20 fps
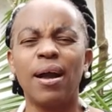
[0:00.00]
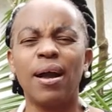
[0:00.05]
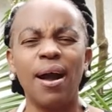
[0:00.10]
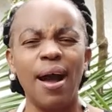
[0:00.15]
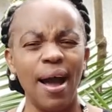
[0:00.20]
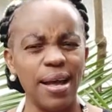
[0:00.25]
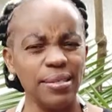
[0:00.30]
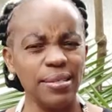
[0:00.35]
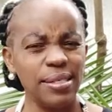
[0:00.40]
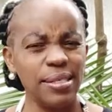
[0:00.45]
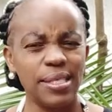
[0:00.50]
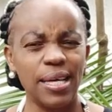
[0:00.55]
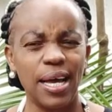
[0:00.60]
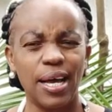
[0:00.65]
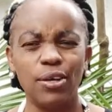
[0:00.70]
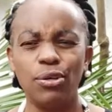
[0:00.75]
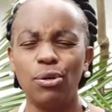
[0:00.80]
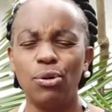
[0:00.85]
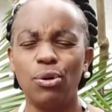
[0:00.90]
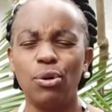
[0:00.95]

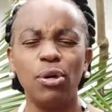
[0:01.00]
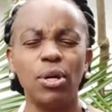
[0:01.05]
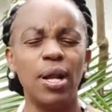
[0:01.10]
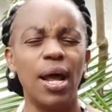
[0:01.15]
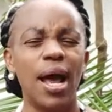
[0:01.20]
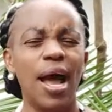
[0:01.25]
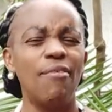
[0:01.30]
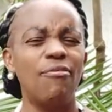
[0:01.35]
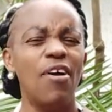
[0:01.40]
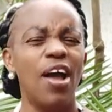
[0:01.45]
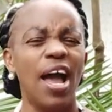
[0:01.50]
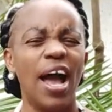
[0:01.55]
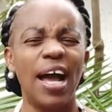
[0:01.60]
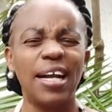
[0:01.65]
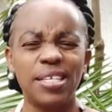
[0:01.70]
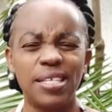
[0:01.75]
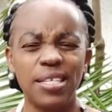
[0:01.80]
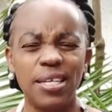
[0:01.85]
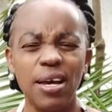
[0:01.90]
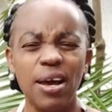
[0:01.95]
cancer. You could have
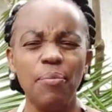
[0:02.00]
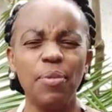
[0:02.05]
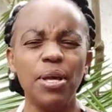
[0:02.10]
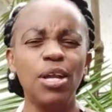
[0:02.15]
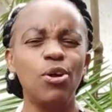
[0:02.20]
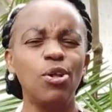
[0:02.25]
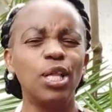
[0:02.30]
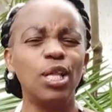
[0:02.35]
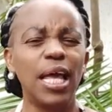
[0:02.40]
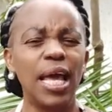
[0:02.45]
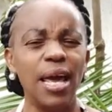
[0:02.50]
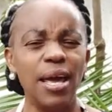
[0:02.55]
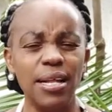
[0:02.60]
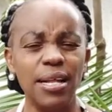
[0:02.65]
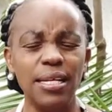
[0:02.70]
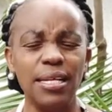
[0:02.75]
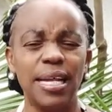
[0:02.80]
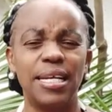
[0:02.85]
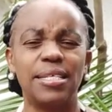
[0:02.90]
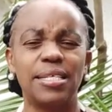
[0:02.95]
a terminal
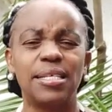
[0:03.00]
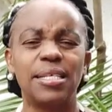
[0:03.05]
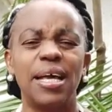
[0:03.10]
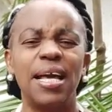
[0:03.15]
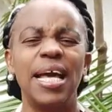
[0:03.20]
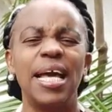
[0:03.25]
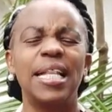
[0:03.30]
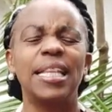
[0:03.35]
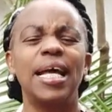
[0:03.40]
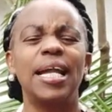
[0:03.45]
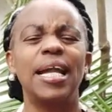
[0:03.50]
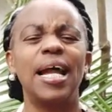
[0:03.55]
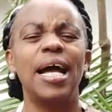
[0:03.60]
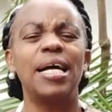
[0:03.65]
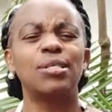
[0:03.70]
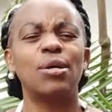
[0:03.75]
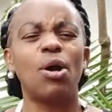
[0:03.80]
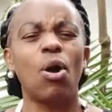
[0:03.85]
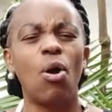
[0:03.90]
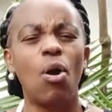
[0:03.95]
illness that
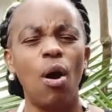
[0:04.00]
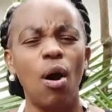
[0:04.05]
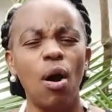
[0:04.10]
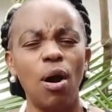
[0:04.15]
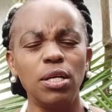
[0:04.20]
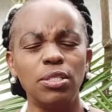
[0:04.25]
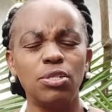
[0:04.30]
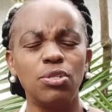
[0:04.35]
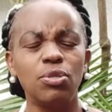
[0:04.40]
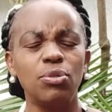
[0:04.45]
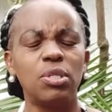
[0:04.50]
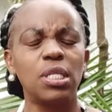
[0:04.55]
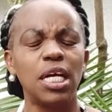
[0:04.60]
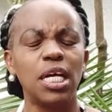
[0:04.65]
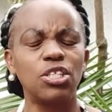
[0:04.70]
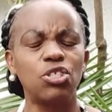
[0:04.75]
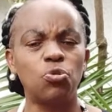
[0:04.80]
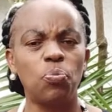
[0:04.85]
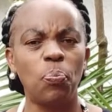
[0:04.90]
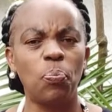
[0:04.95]
has caused you
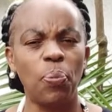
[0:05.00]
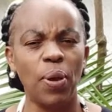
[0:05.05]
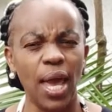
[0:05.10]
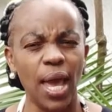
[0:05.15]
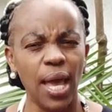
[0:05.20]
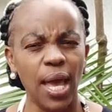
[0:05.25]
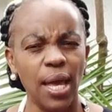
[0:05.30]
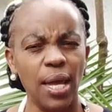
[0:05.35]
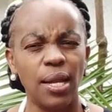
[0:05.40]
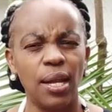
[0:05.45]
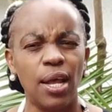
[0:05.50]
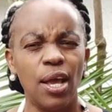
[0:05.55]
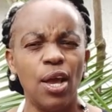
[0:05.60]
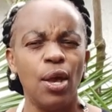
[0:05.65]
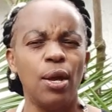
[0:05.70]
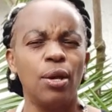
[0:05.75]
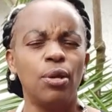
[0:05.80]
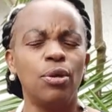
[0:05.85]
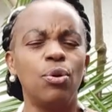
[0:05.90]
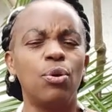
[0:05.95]
such pain.
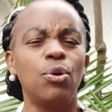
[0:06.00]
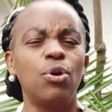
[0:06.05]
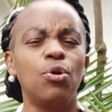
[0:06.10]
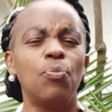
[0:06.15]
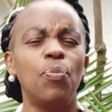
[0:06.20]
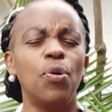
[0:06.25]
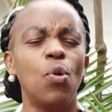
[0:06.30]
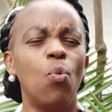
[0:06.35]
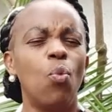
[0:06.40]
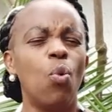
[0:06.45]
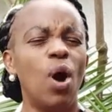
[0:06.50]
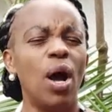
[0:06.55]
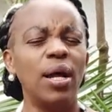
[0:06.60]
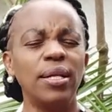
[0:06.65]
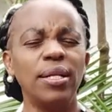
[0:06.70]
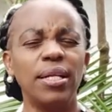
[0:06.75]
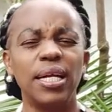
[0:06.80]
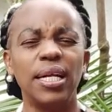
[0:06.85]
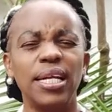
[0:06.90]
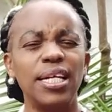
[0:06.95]
You could be
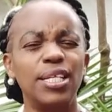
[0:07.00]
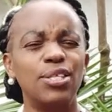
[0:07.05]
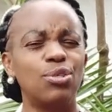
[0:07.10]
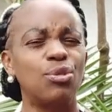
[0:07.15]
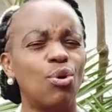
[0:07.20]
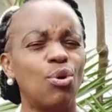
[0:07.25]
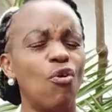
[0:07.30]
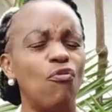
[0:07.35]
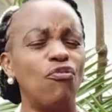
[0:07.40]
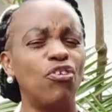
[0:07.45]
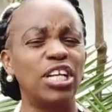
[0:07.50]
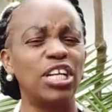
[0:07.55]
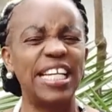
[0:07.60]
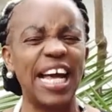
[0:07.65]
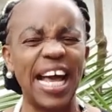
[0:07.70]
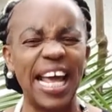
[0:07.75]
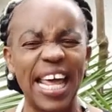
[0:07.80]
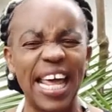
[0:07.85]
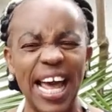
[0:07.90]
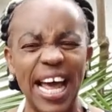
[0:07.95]
one that needs to go for
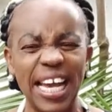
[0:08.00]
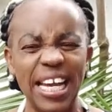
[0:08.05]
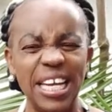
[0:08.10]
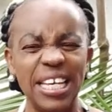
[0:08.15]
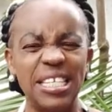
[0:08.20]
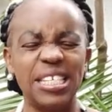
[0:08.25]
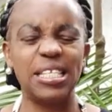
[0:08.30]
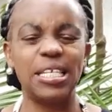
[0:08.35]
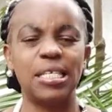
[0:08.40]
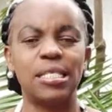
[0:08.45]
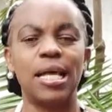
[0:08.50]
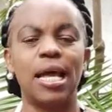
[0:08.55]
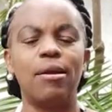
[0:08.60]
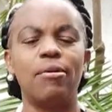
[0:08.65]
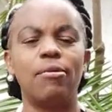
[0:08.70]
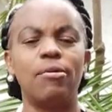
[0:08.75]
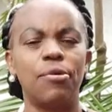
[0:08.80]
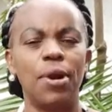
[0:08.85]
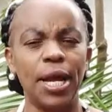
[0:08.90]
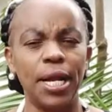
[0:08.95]
dialysis,
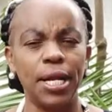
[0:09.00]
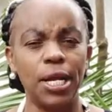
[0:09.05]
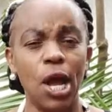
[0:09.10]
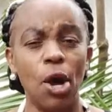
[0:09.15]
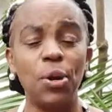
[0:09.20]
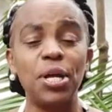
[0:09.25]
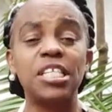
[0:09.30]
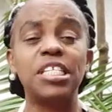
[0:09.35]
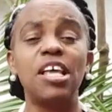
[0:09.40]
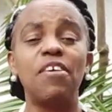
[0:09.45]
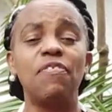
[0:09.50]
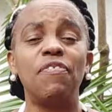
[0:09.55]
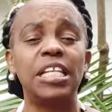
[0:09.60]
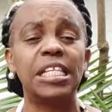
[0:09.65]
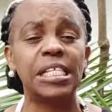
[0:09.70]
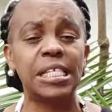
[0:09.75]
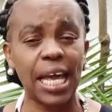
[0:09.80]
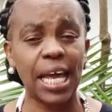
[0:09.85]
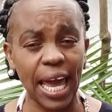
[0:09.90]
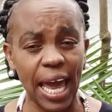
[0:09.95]
and right now it's
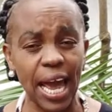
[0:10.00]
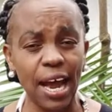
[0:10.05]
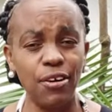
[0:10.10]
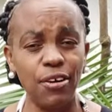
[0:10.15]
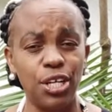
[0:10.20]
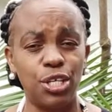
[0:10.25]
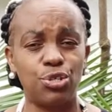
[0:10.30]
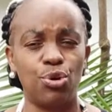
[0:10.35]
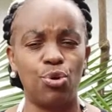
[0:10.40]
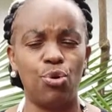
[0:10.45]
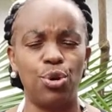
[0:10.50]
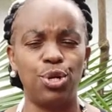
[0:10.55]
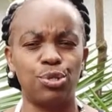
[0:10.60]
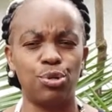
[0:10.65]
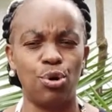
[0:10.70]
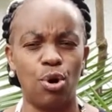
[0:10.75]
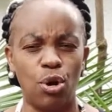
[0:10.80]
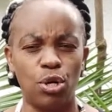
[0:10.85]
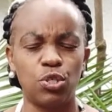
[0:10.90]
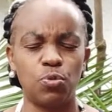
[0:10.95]
even scary to go
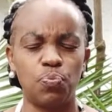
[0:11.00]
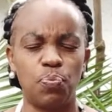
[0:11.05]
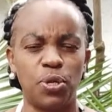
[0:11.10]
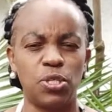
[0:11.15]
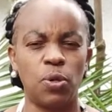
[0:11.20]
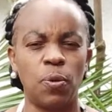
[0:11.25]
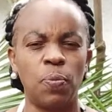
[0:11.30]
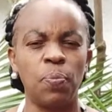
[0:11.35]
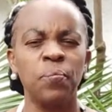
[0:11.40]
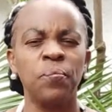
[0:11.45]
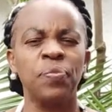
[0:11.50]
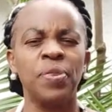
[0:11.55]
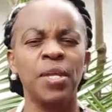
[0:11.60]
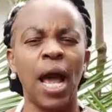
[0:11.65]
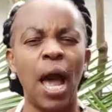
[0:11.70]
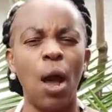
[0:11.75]
into hospital.